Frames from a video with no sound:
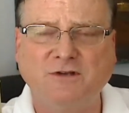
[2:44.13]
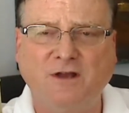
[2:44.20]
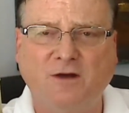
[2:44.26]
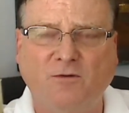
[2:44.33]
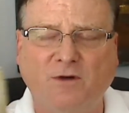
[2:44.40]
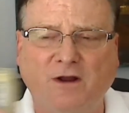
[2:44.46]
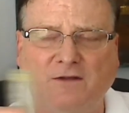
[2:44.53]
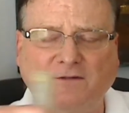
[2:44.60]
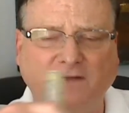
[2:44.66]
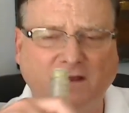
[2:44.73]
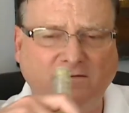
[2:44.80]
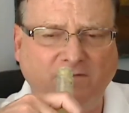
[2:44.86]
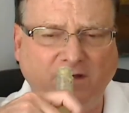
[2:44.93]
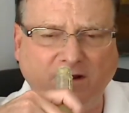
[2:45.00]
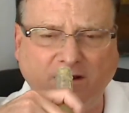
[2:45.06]
Now, when I say
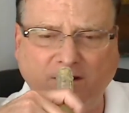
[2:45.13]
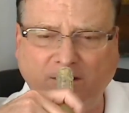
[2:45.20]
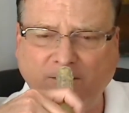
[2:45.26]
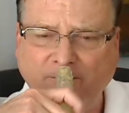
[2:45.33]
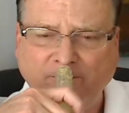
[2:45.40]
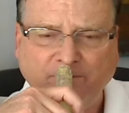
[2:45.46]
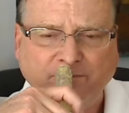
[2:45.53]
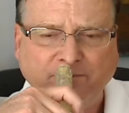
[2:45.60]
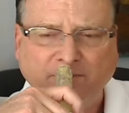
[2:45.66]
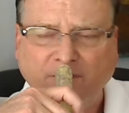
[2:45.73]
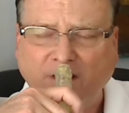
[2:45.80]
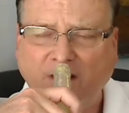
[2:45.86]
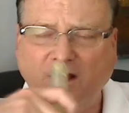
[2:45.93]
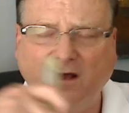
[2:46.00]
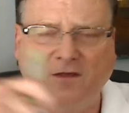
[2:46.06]
vinegar,
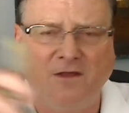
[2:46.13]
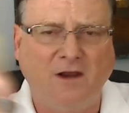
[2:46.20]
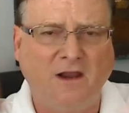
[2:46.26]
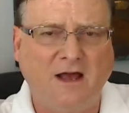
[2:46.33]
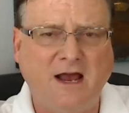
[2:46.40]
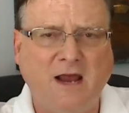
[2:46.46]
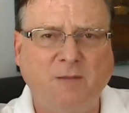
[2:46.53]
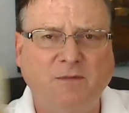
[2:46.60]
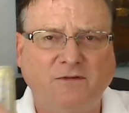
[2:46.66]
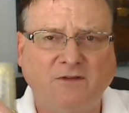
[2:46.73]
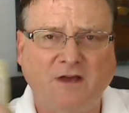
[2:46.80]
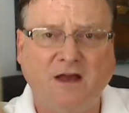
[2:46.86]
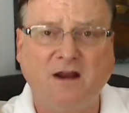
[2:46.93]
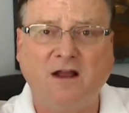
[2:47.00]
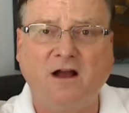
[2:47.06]
the lime is
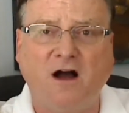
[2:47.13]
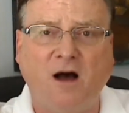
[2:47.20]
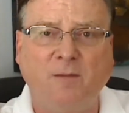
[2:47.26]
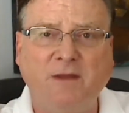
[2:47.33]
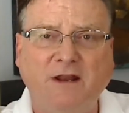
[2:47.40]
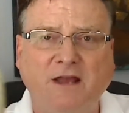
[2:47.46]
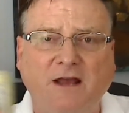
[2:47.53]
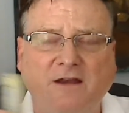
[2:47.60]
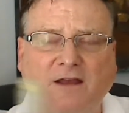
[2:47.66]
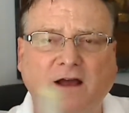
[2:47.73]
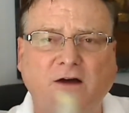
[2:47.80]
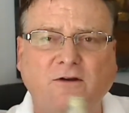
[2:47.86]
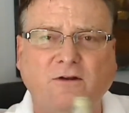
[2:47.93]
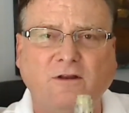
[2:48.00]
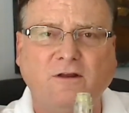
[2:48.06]
kind of calming that
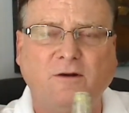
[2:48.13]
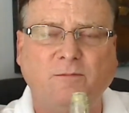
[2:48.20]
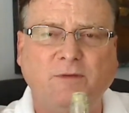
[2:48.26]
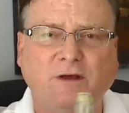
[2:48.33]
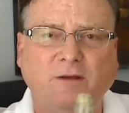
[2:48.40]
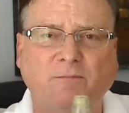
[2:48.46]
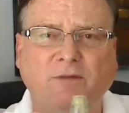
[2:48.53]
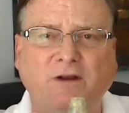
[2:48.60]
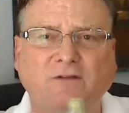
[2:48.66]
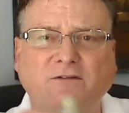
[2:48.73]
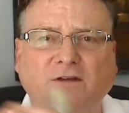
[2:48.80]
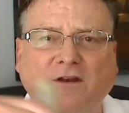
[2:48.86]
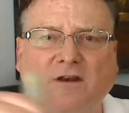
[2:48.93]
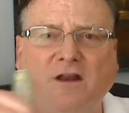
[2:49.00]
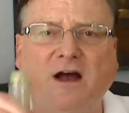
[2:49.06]
down a little bit, but it's
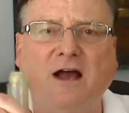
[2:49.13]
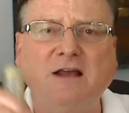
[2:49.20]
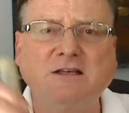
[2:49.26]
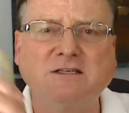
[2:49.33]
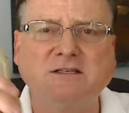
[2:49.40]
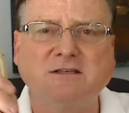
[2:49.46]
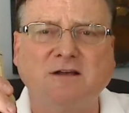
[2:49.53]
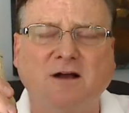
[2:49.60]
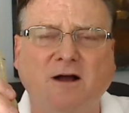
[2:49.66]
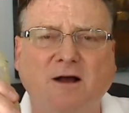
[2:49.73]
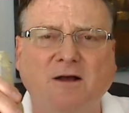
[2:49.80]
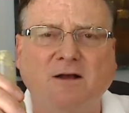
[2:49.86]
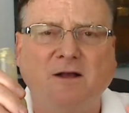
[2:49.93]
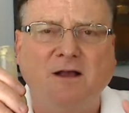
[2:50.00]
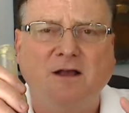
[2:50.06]
a nice
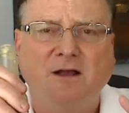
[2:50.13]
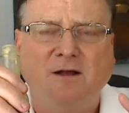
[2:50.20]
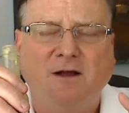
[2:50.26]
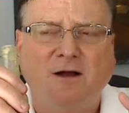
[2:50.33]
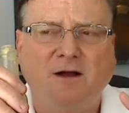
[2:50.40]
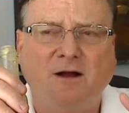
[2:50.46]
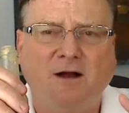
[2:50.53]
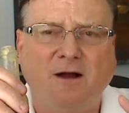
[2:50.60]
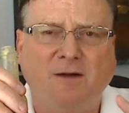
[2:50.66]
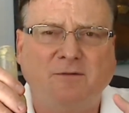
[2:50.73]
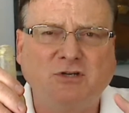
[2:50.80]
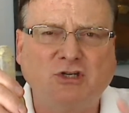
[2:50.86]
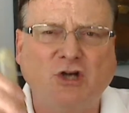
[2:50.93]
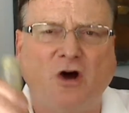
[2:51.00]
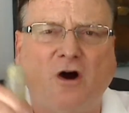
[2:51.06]

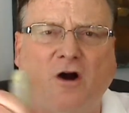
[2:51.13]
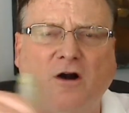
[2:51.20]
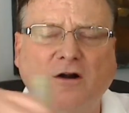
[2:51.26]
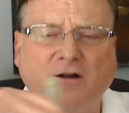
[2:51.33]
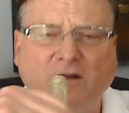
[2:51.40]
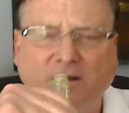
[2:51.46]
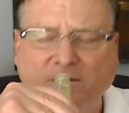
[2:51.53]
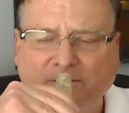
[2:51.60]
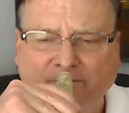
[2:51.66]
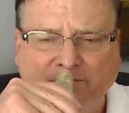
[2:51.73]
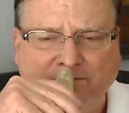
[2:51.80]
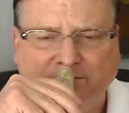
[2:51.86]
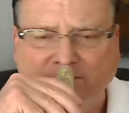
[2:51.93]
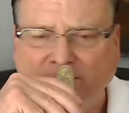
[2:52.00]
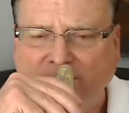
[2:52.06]
tart
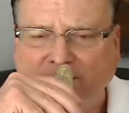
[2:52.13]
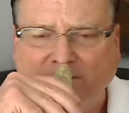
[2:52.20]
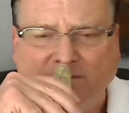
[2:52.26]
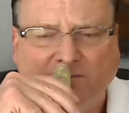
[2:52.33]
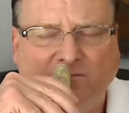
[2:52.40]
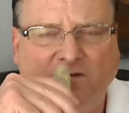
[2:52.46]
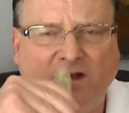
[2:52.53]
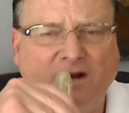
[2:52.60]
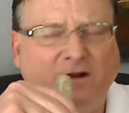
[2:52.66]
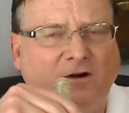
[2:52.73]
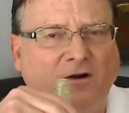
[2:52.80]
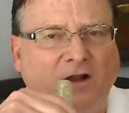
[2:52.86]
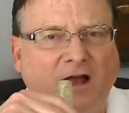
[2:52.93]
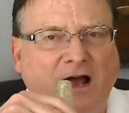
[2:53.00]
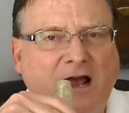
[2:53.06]

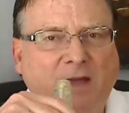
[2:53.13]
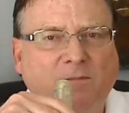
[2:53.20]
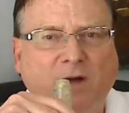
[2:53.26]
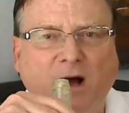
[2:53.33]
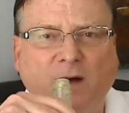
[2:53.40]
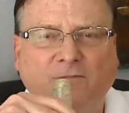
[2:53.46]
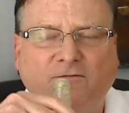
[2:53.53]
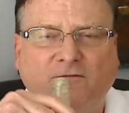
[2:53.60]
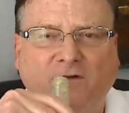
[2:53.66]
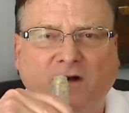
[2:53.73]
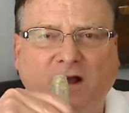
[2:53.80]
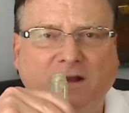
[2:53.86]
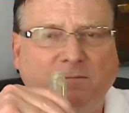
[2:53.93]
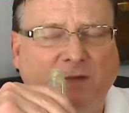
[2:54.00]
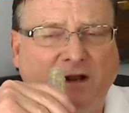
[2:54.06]
vinegar lime up
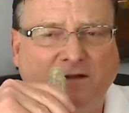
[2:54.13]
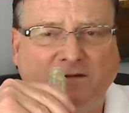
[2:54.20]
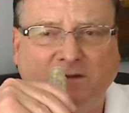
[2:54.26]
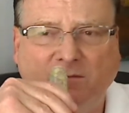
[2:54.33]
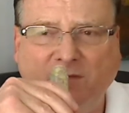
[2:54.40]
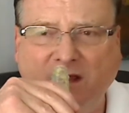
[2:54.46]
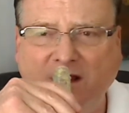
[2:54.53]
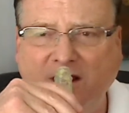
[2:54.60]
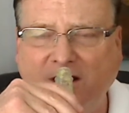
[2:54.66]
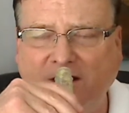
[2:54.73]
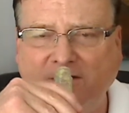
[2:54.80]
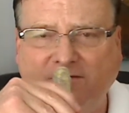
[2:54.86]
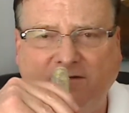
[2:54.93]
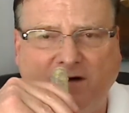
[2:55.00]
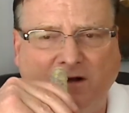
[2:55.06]
front, but it's
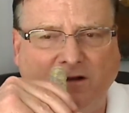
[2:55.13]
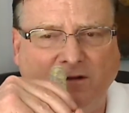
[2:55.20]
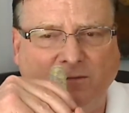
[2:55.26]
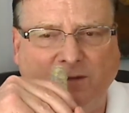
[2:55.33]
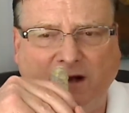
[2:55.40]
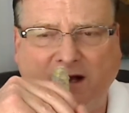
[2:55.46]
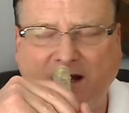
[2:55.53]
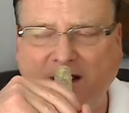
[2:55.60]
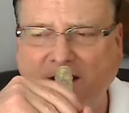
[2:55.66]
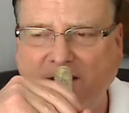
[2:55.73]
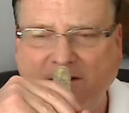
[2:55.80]
immediately followed by